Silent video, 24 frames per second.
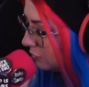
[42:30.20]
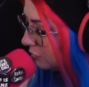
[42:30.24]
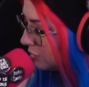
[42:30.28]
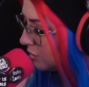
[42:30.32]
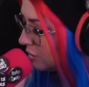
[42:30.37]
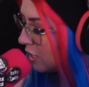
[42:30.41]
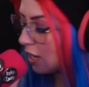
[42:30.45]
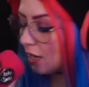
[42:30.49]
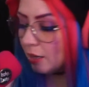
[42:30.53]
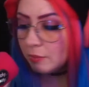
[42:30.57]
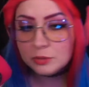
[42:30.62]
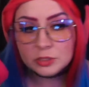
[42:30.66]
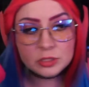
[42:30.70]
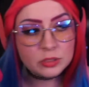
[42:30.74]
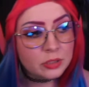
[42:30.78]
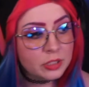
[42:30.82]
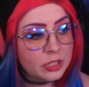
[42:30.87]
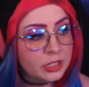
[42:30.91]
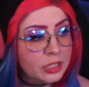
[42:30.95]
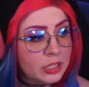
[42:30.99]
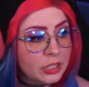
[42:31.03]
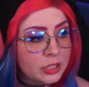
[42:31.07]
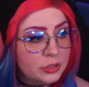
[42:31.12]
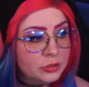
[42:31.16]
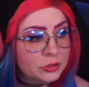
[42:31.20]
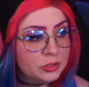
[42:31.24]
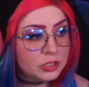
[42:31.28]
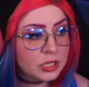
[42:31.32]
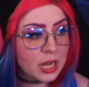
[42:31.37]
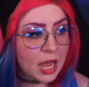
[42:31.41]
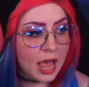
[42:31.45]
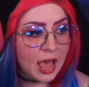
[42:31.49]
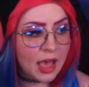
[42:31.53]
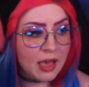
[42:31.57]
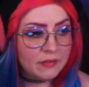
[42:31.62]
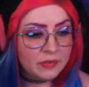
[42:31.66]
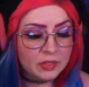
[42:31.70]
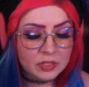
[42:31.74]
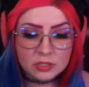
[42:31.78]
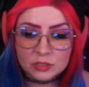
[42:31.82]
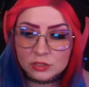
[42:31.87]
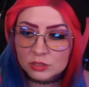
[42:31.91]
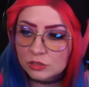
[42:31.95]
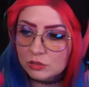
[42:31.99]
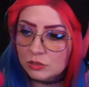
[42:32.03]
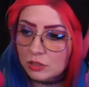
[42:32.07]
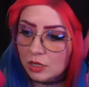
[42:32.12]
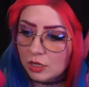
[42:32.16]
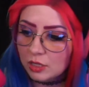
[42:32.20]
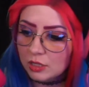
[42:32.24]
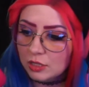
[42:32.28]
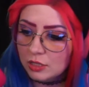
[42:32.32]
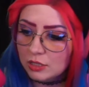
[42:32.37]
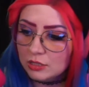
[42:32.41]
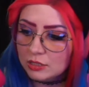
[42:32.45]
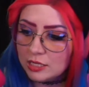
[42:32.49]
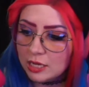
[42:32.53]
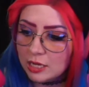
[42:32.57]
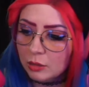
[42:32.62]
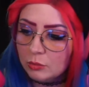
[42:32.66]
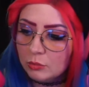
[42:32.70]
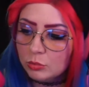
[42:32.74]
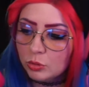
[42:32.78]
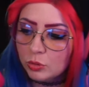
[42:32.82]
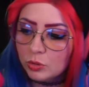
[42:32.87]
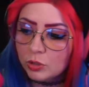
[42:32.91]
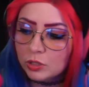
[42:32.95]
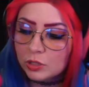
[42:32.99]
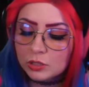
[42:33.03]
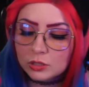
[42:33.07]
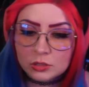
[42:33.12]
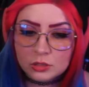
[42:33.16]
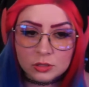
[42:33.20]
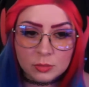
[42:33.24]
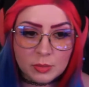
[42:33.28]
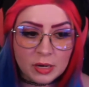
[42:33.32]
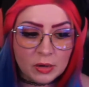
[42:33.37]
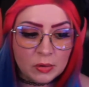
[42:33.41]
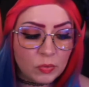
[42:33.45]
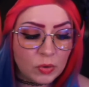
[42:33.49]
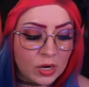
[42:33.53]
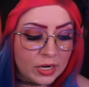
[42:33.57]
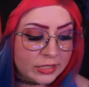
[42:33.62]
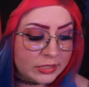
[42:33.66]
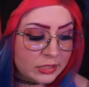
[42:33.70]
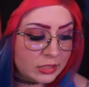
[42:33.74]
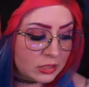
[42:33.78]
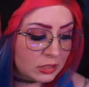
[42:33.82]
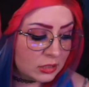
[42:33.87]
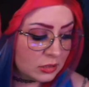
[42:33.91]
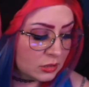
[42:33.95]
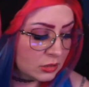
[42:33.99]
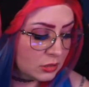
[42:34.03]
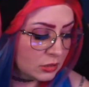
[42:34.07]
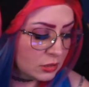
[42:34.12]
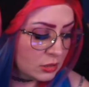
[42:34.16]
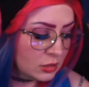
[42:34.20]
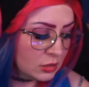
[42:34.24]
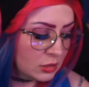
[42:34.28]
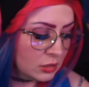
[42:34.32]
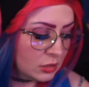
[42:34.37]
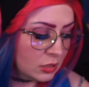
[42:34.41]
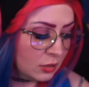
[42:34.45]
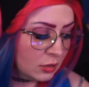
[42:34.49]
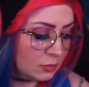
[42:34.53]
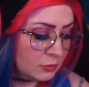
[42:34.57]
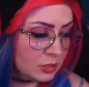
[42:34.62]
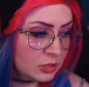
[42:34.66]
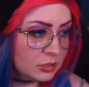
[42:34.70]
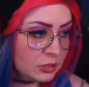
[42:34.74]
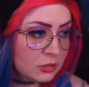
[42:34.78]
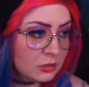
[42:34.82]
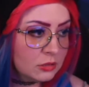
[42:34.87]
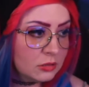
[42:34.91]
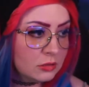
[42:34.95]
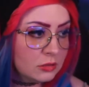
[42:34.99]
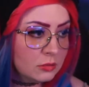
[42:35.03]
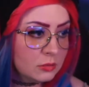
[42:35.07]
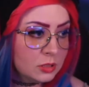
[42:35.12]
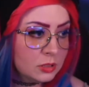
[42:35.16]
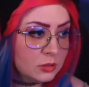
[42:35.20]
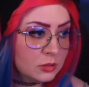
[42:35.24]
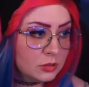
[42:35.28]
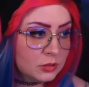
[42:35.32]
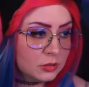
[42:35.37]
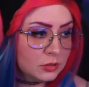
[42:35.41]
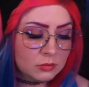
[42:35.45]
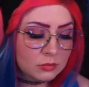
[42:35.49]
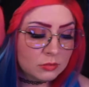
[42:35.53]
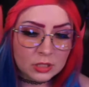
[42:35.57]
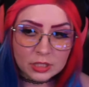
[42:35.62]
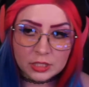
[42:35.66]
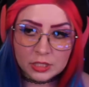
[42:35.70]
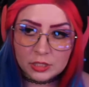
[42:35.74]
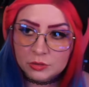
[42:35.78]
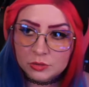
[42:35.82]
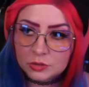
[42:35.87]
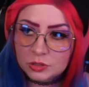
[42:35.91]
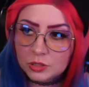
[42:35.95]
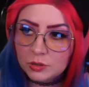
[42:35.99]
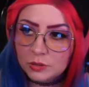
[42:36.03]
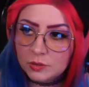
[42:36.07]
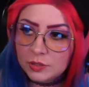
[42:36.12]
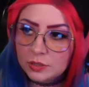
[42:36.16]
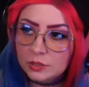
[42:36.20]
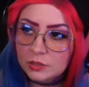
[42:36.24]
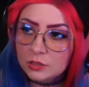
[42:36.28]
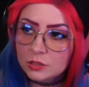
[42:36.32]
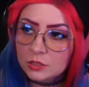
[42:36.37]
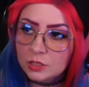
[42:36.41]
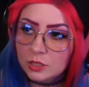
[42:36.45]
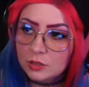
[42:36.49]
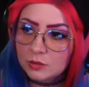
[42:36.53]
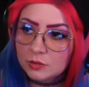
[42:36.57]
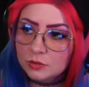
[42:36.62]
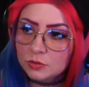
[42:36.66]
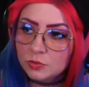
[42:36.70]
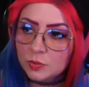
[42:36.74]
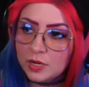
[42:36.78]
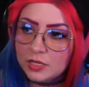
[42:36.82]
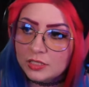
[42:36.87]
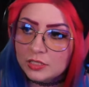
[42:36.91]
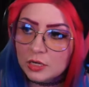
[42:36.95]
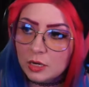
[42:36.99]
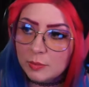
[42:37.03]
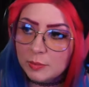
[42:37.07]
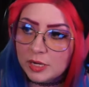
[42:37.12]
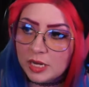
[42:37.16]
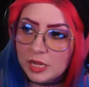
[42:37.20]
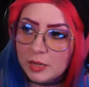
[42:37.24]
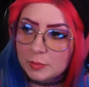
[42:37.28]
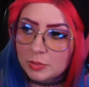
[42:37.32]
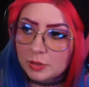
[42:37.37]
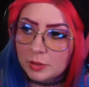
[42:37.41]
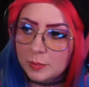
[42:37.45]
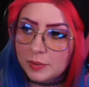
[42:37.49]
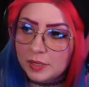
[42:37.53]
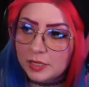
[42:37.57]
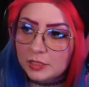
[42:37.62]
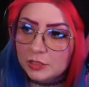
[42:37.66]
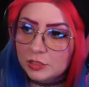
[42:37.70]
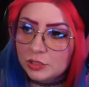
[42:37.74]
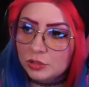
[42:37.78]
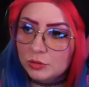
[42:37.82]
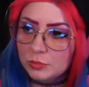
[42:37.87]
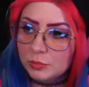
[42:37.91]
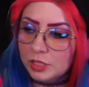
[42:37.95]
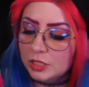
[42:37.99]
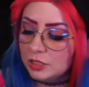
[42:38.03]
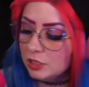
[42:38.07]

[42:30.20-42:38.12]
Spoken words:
I'm still getting used to having a soundboard to my right. I'm still getting used to it. So that's why it's not been implemented too much.